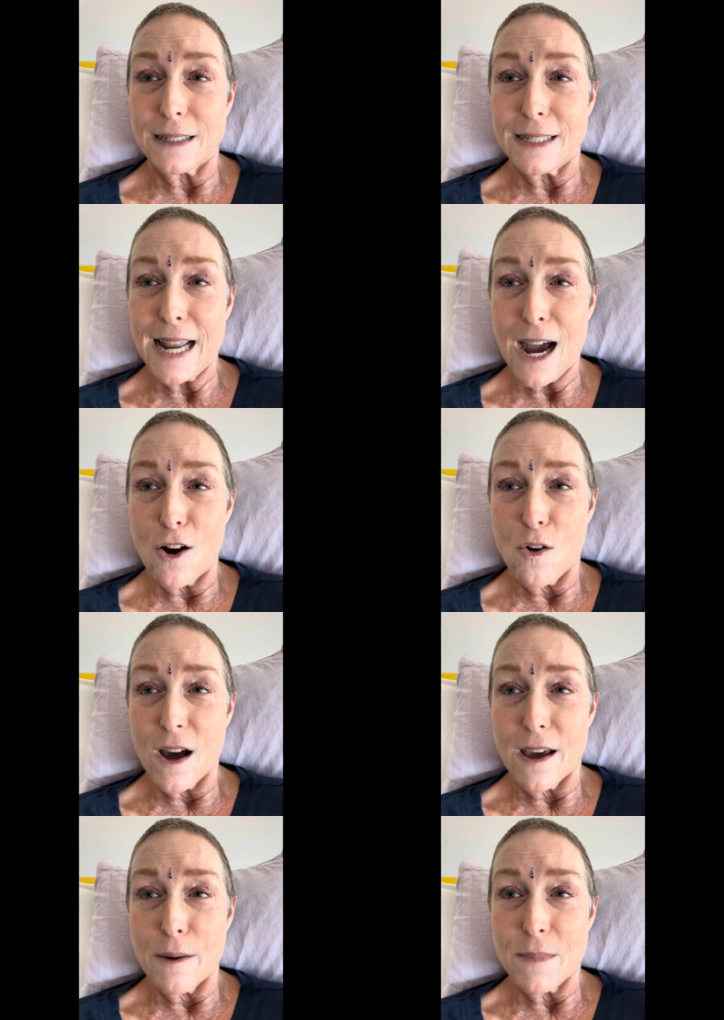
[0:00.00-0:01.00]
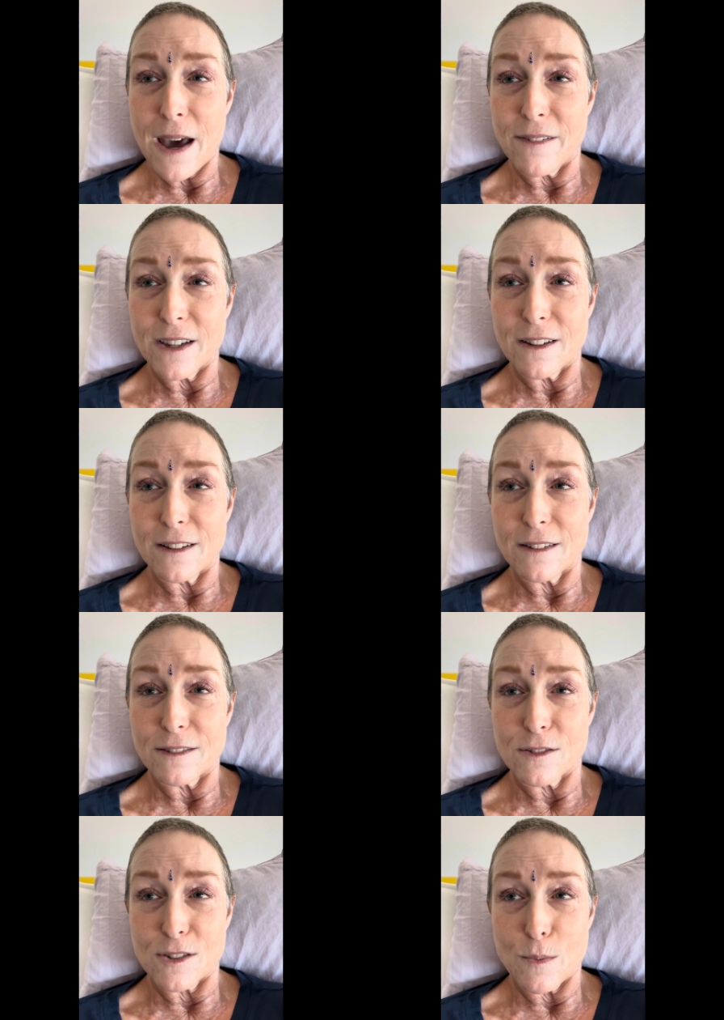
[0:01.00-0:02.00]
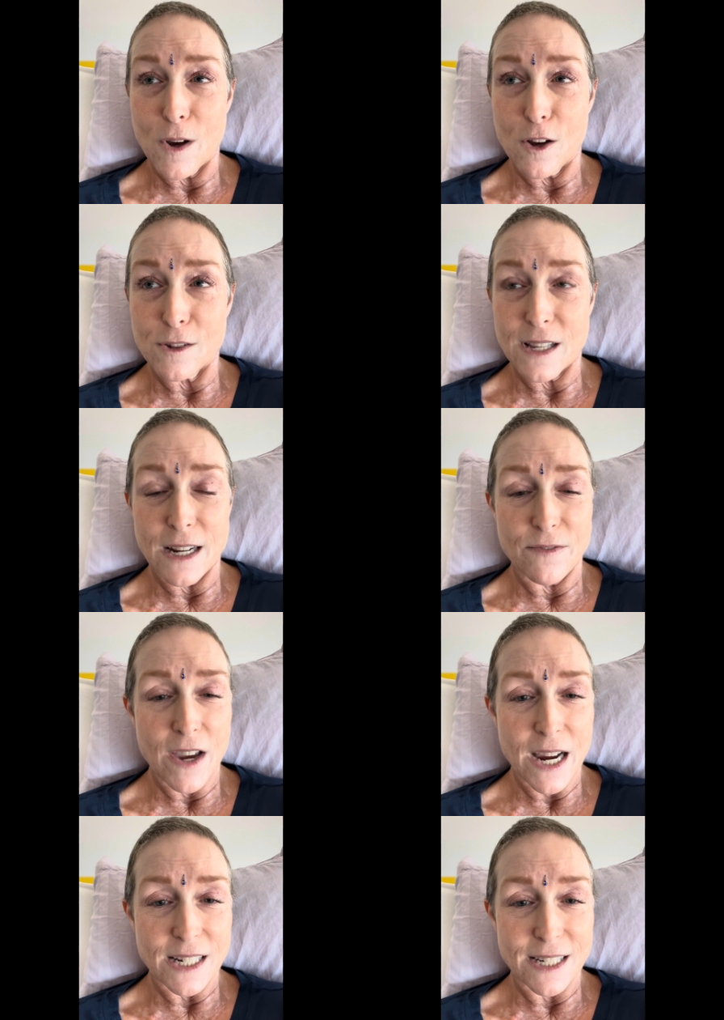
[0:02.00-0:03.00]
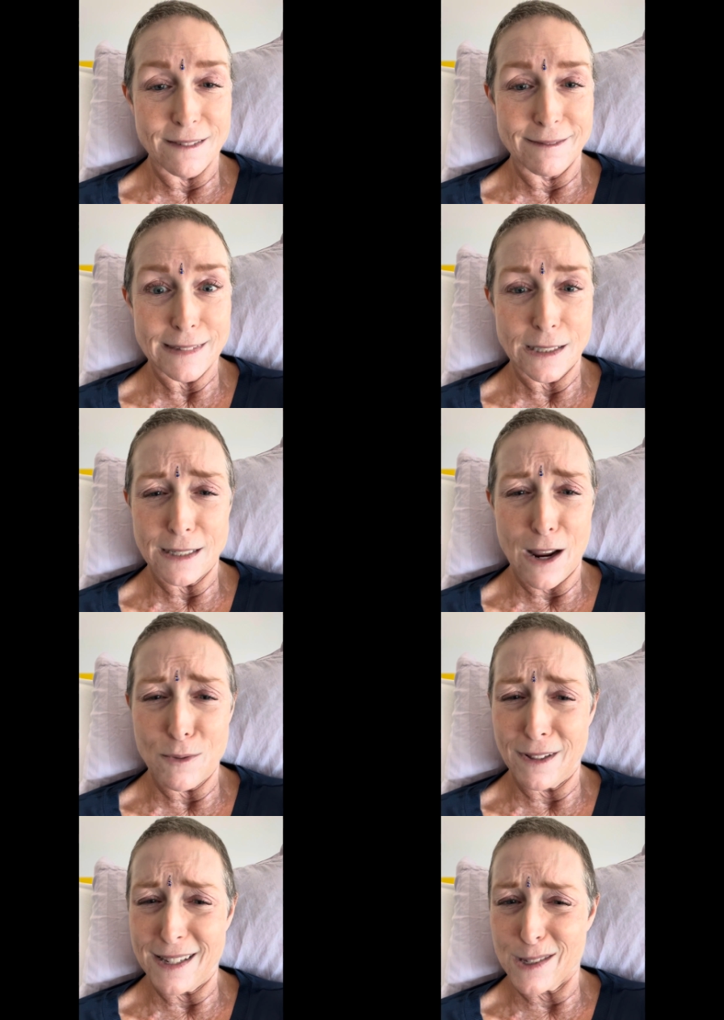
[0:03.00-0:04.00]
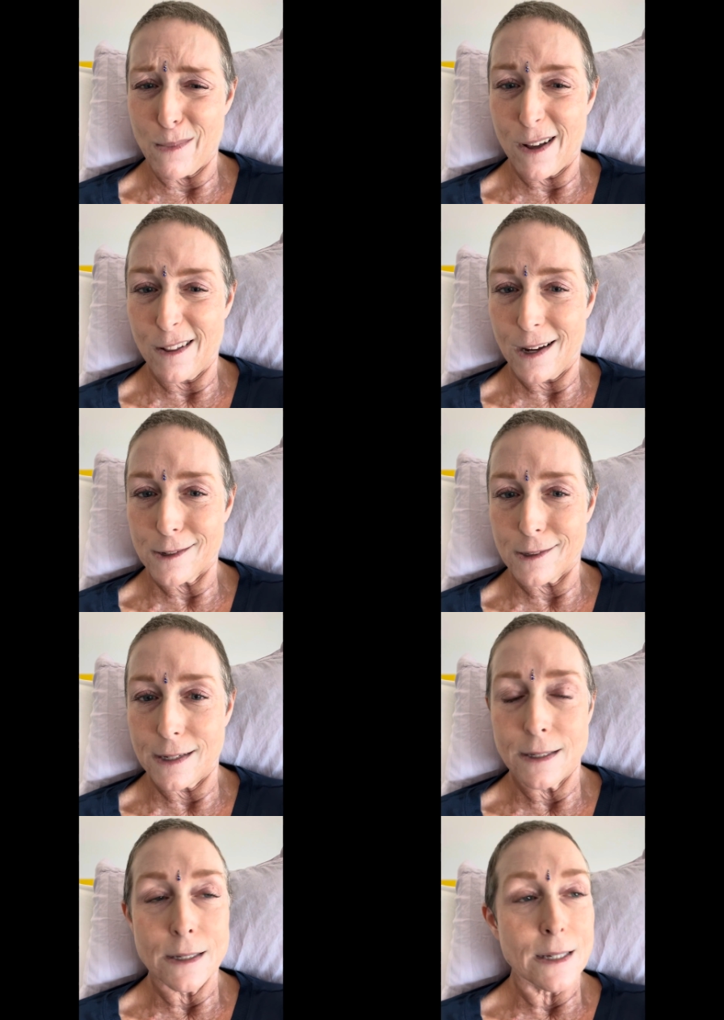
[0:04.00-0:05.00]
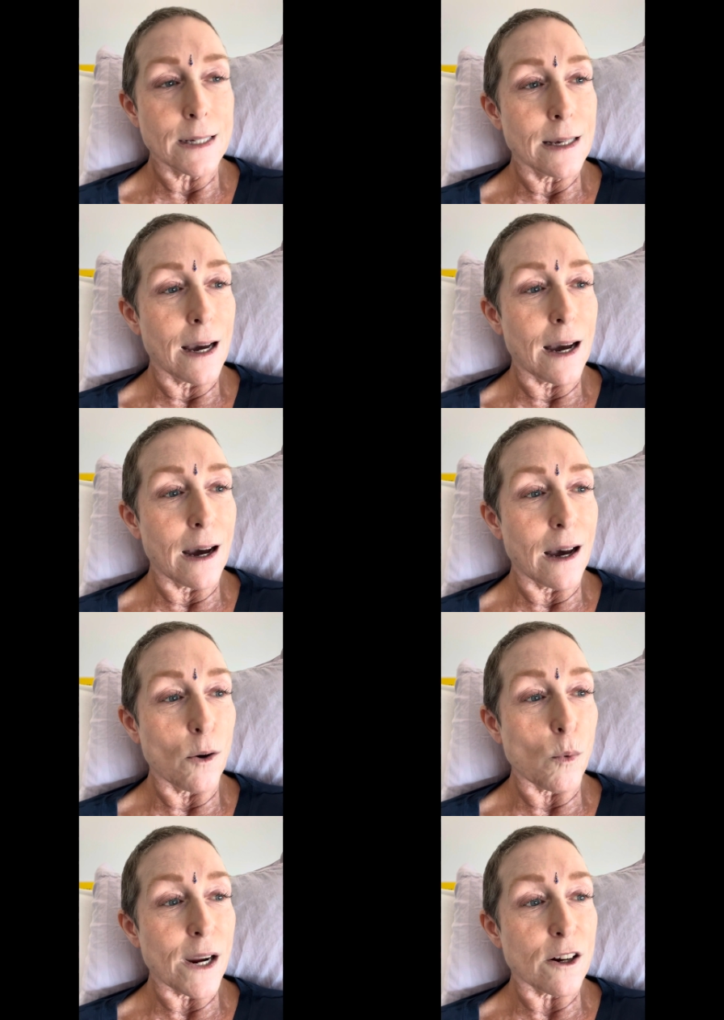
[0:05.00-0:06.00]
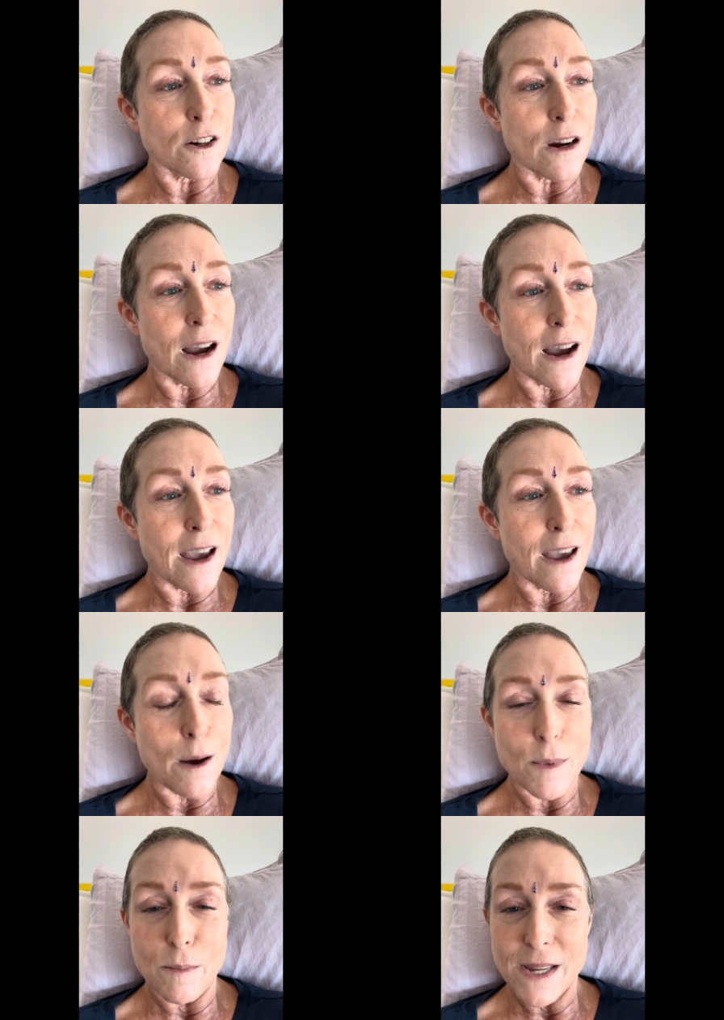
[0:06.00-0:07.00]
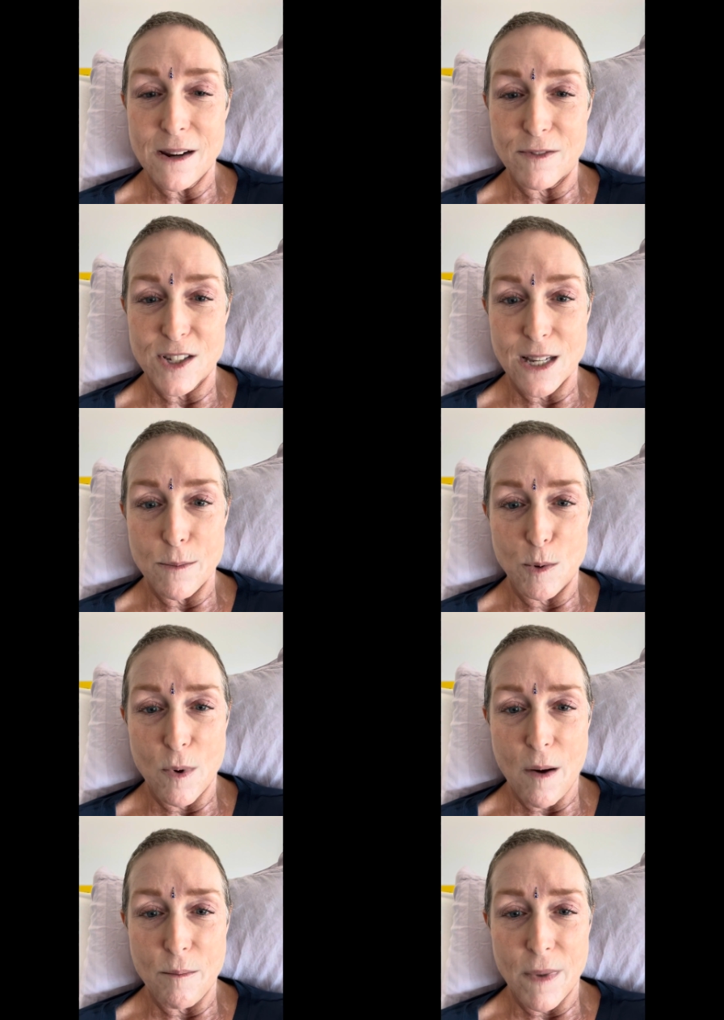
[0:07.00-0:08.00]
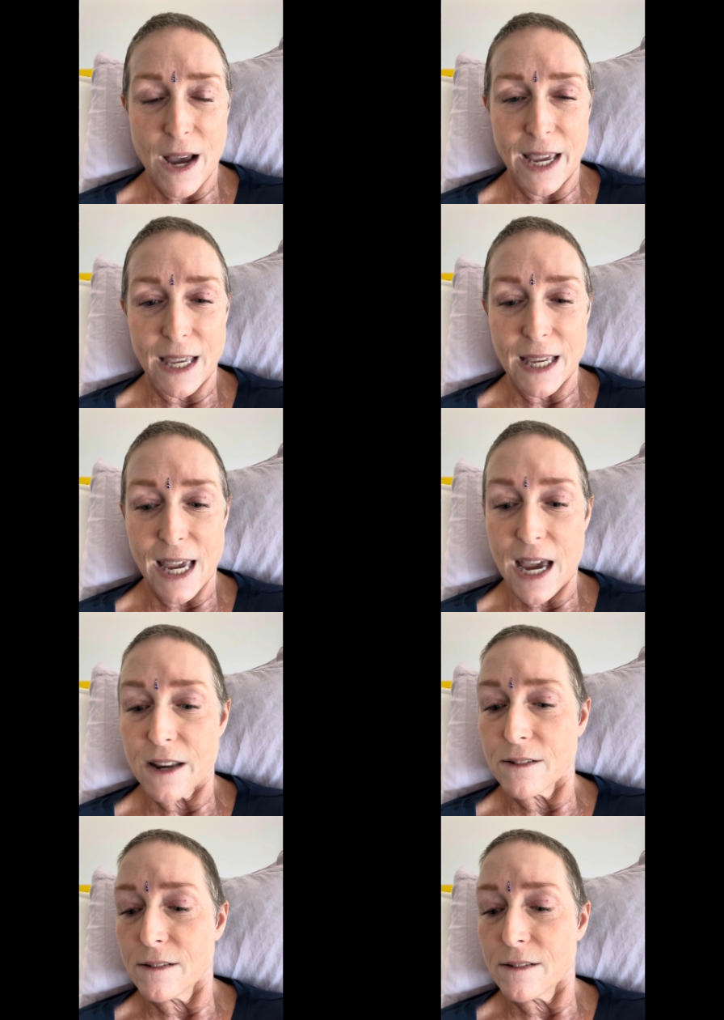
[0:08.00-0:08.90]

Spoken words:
now I am having a small side effect, not really small actually, where I am a bit of a stumble bum. I can't